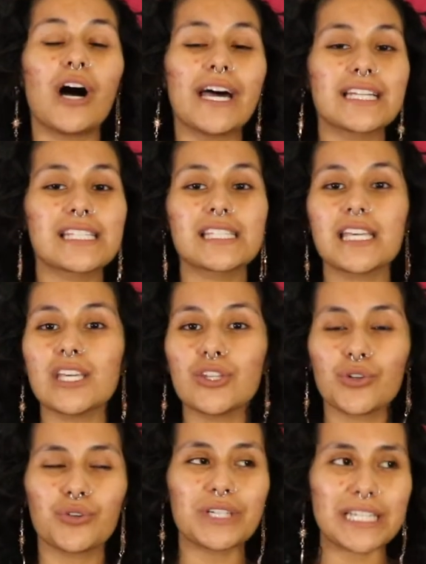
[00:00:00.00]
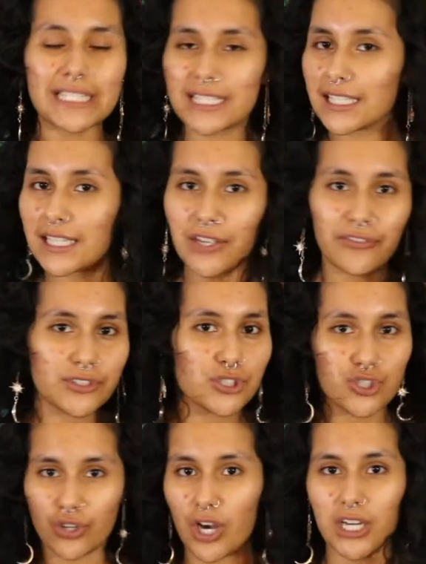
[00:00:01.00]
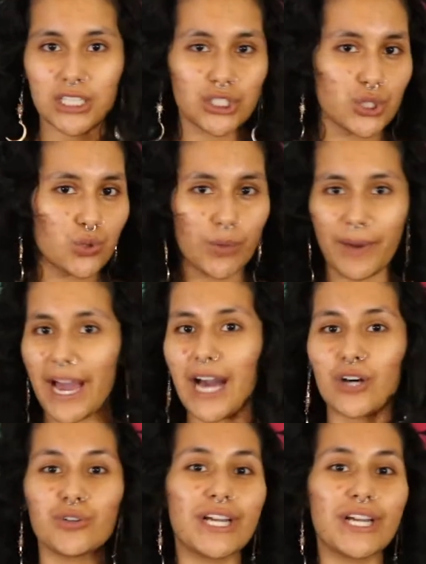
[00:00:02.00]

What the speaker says: Honestly, you'll instantly feel drawn to a pile,